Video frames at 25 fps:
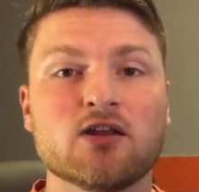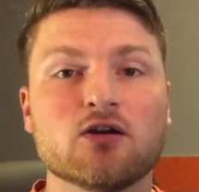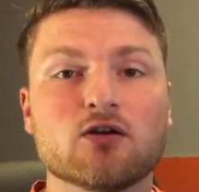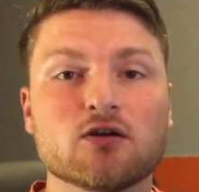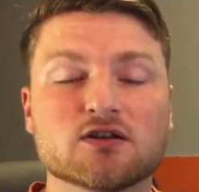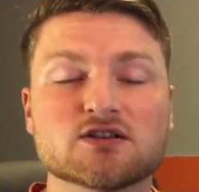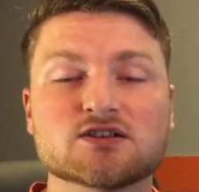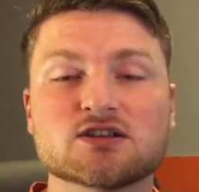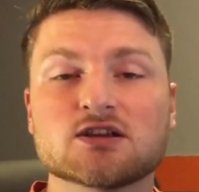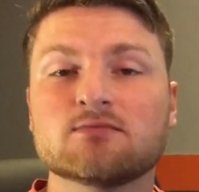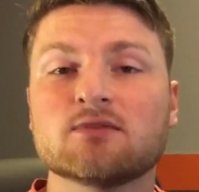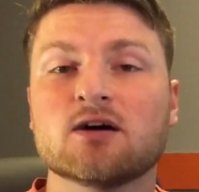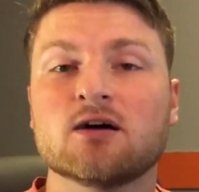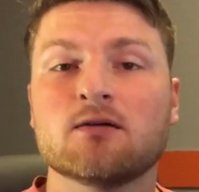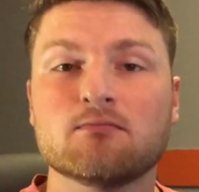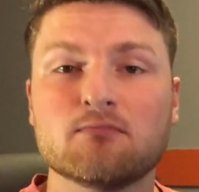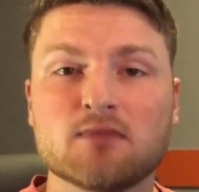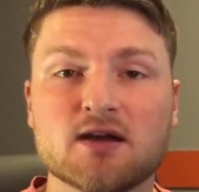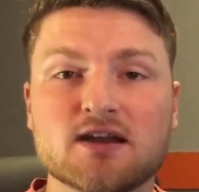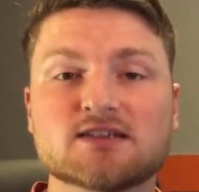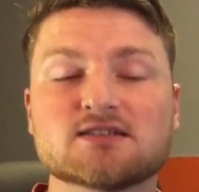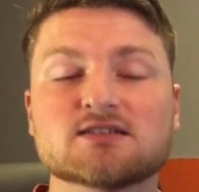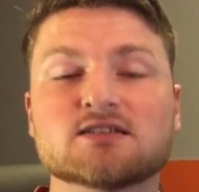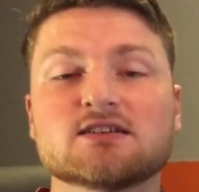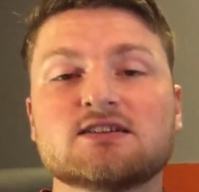There are some
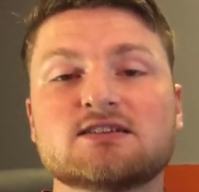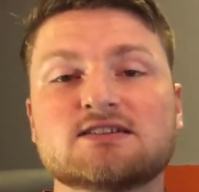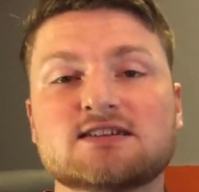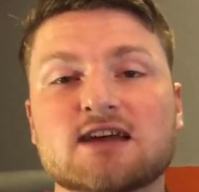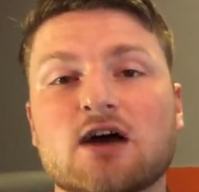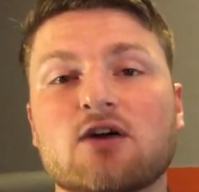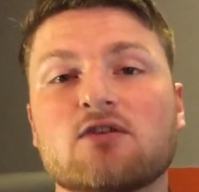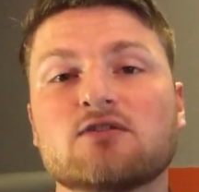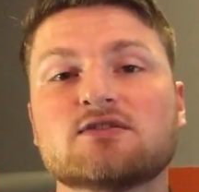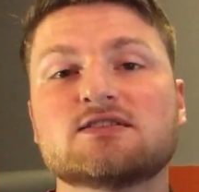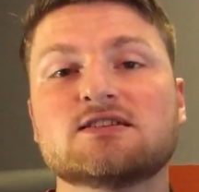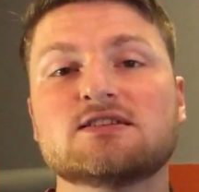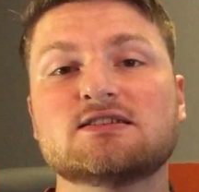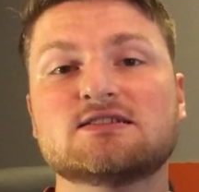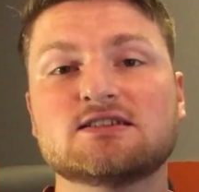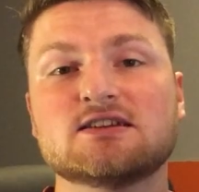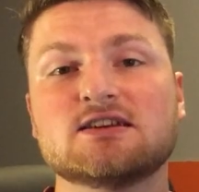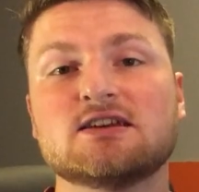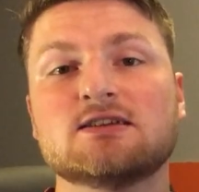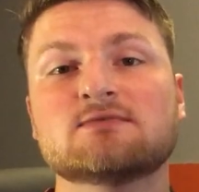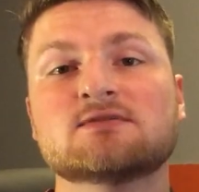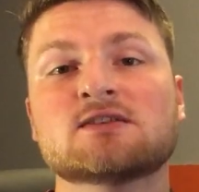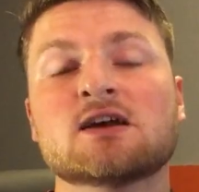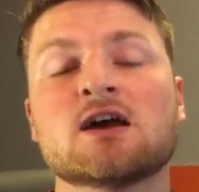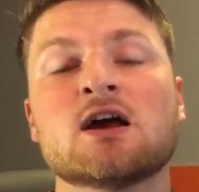immensely talented
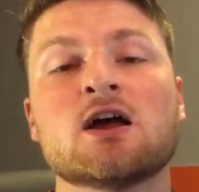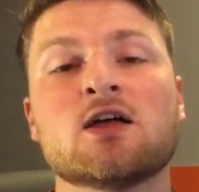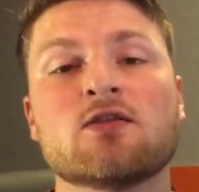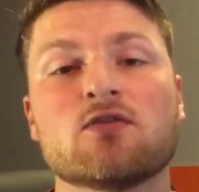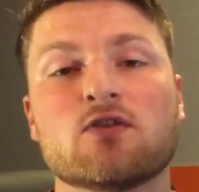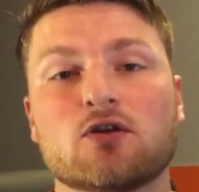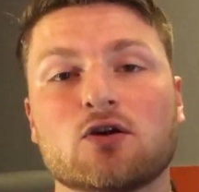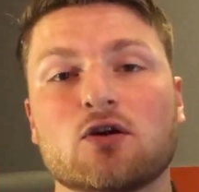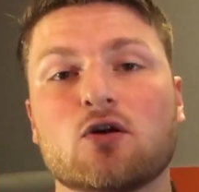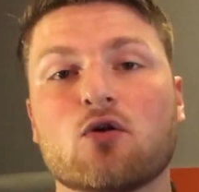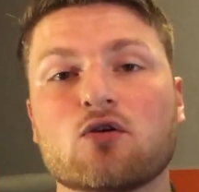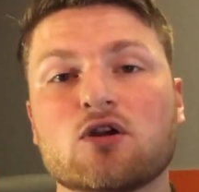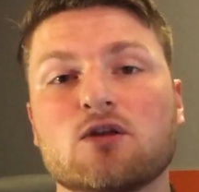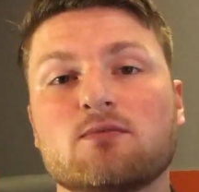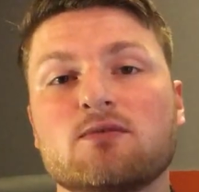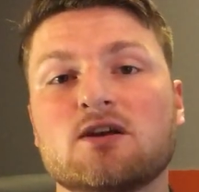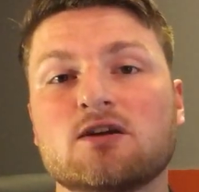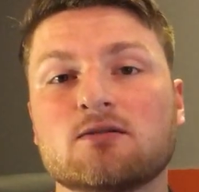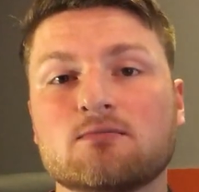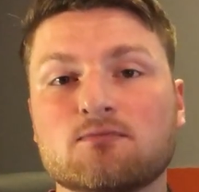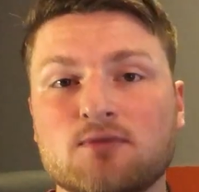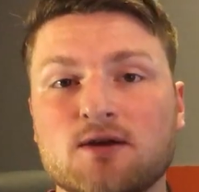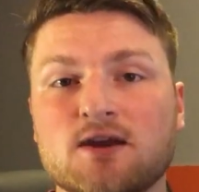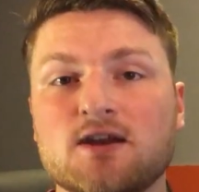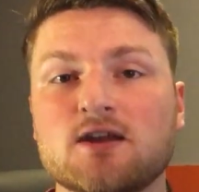teams that are going to be
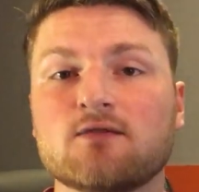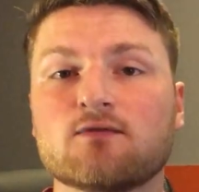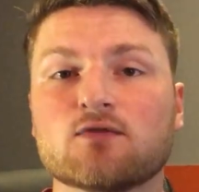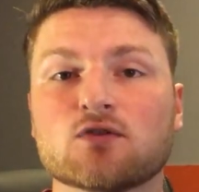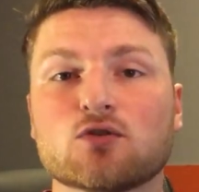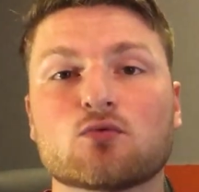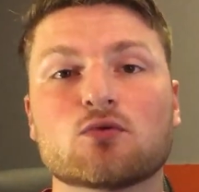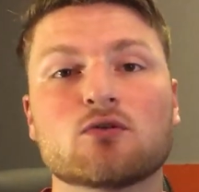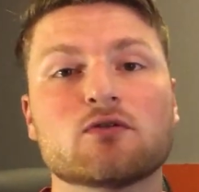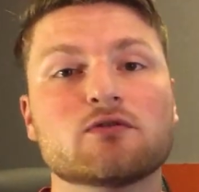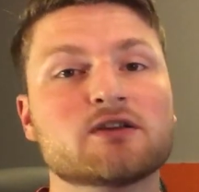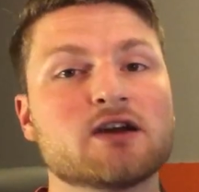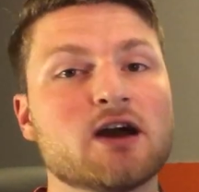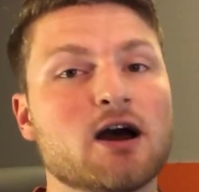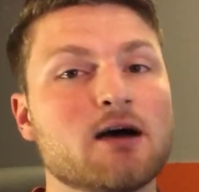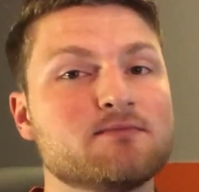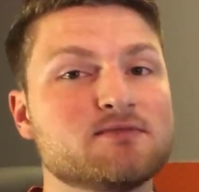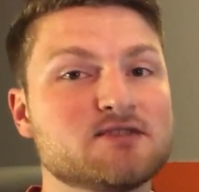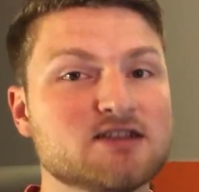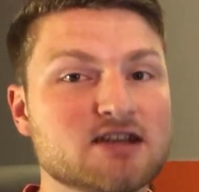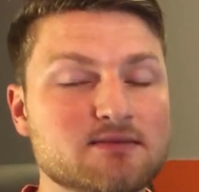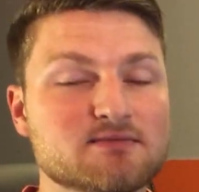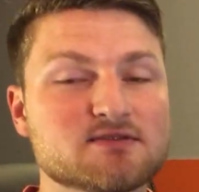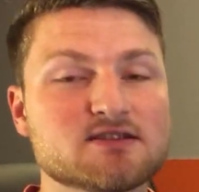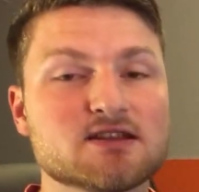competing for the World
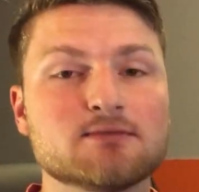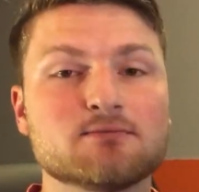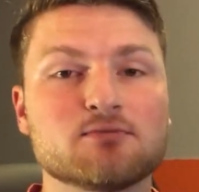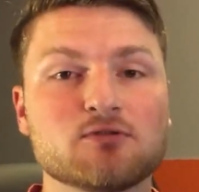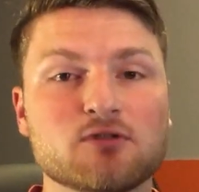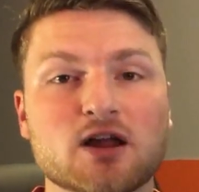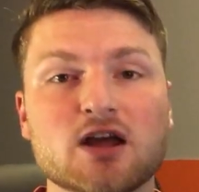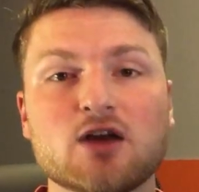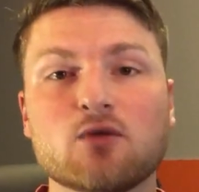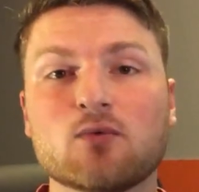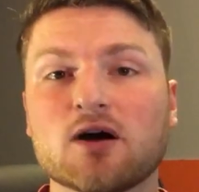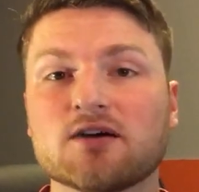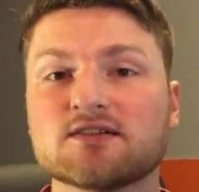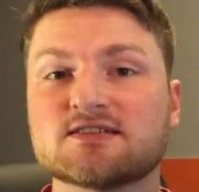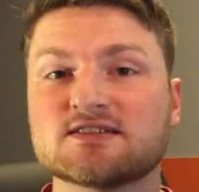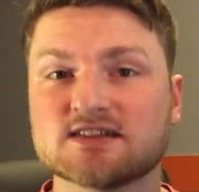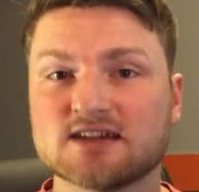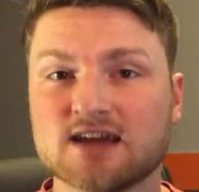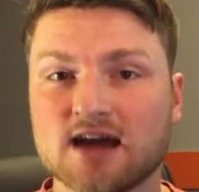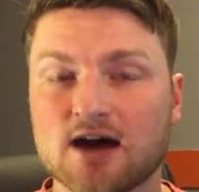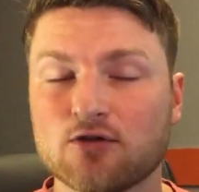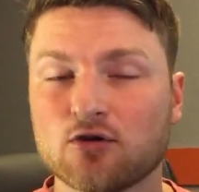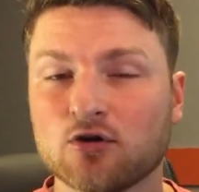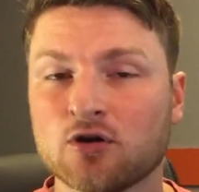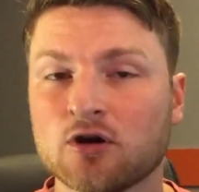Cup, teams that play well
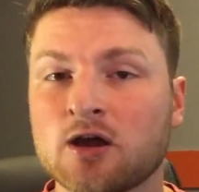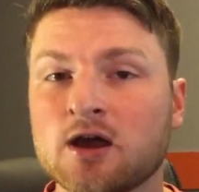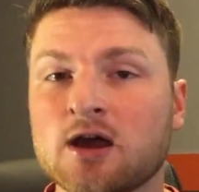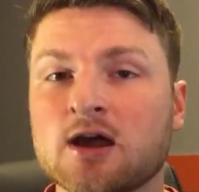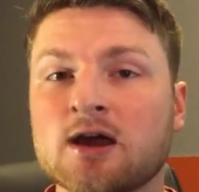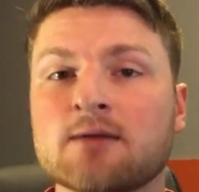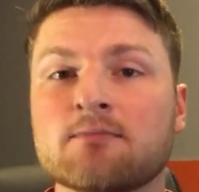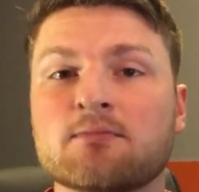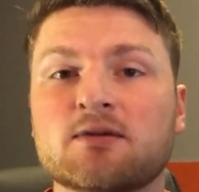together,